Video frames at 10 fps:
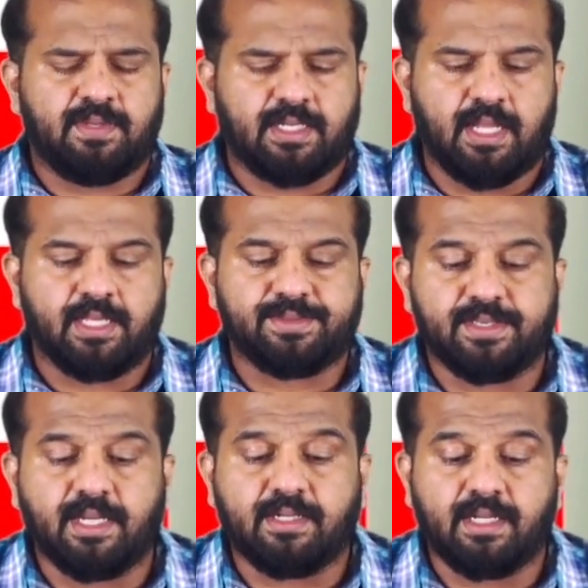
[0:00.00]
The
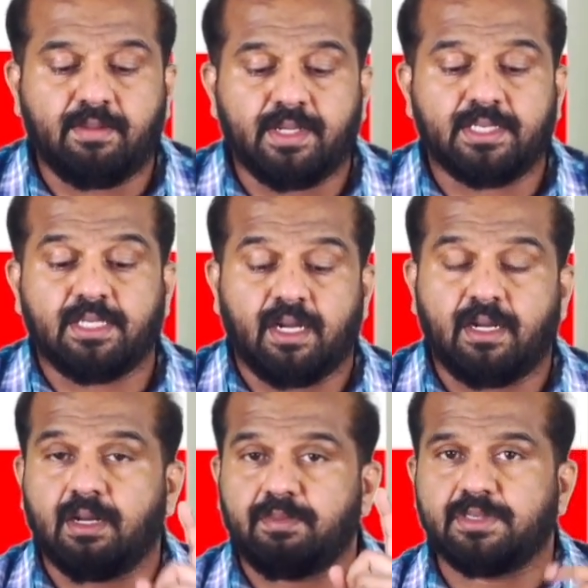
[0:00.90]
classical treatment is
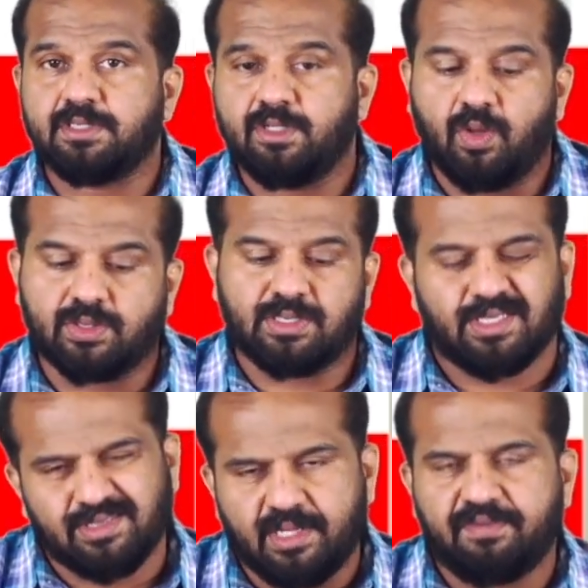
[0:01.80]
100% oxygen.
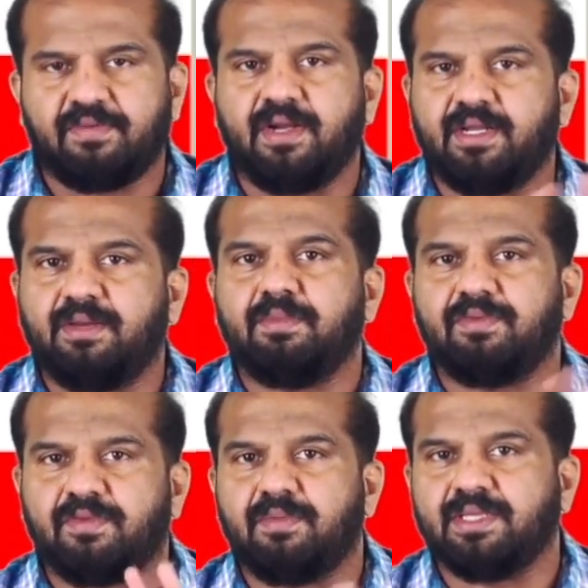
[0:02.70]
This is a different treatment
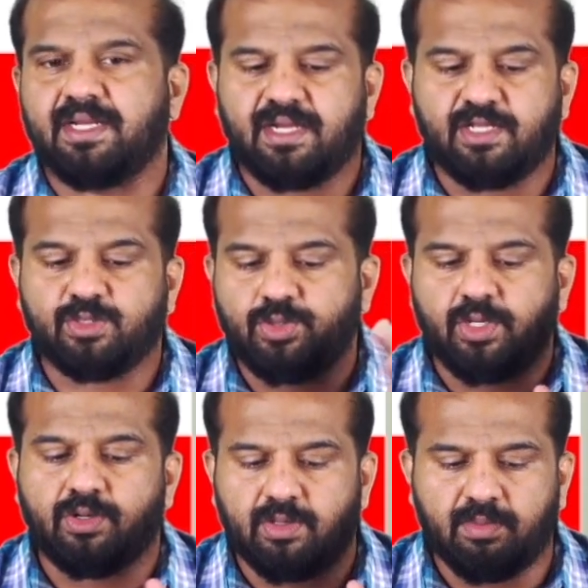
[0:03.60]
from other headaches. So you
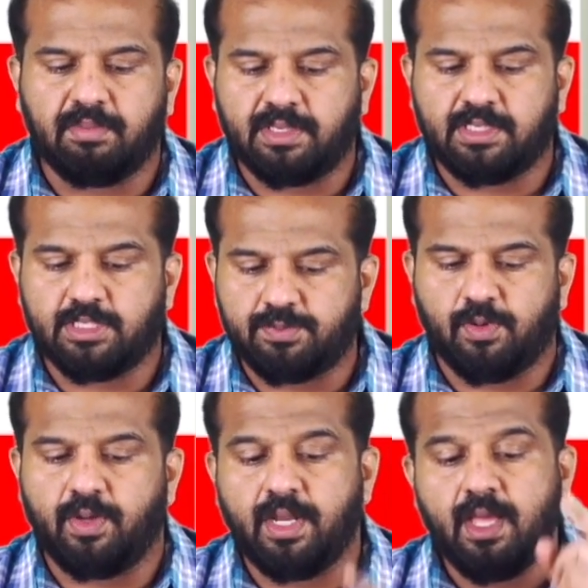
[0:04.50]
have to remember this
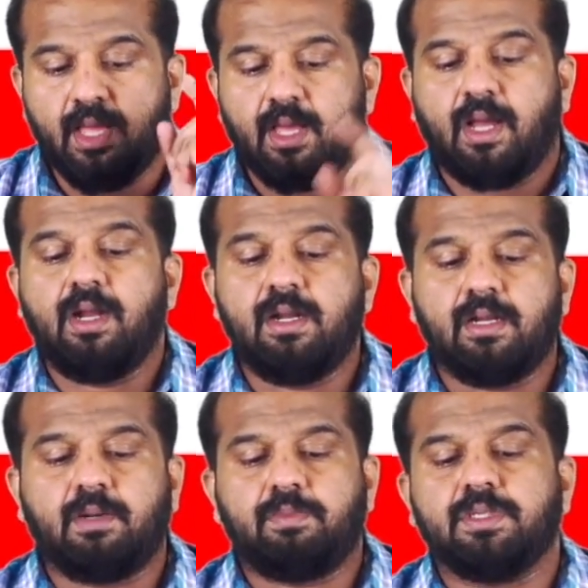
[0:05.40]
point,
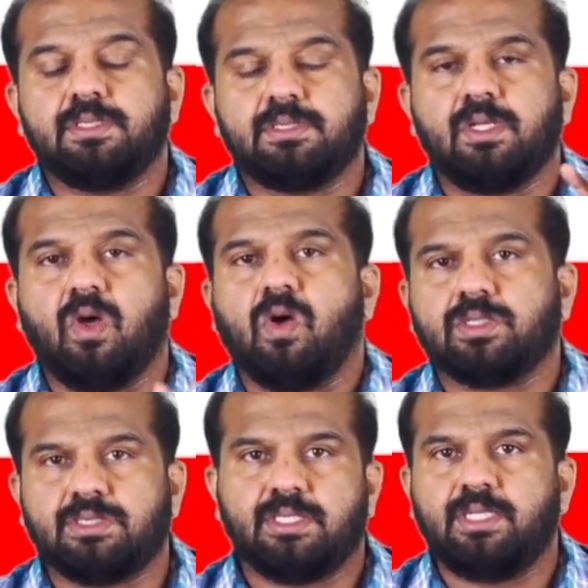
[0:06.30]
100%
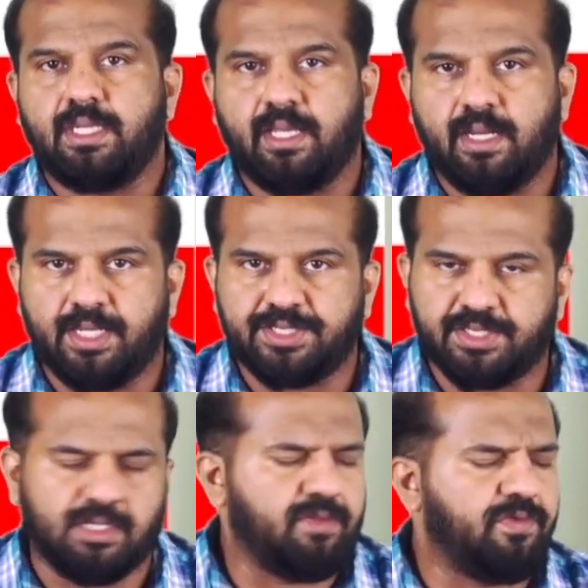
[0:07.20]
oxygen
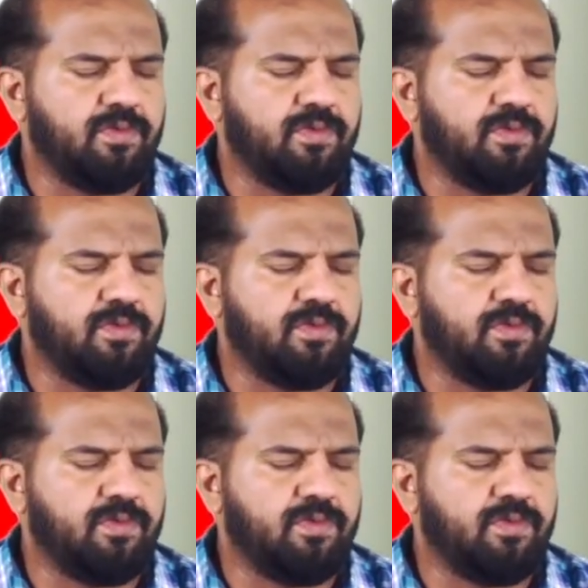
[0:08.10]
inhalation.